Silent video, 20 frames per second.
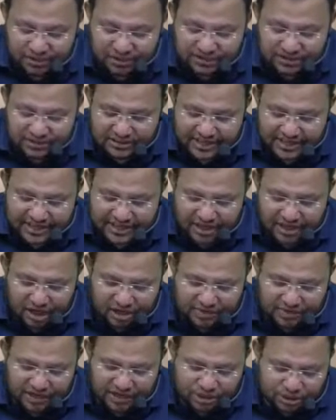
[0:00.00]
They cannot
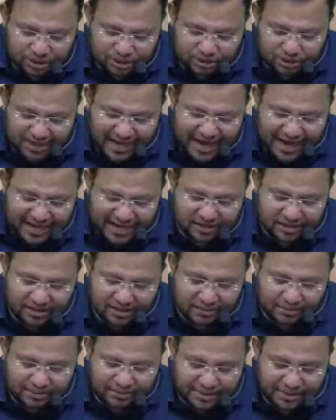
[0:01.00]
be issued at
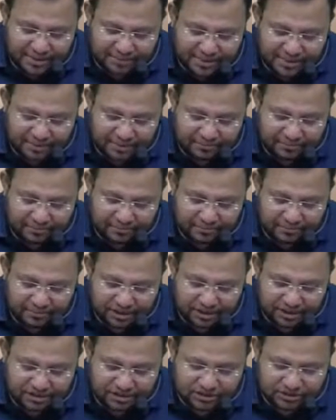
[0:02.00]
premium
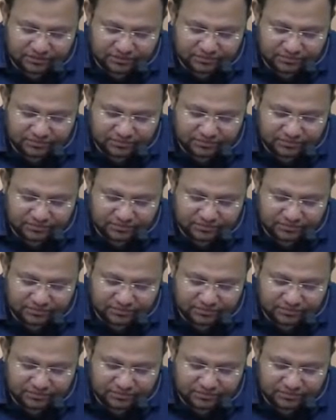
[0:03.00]
because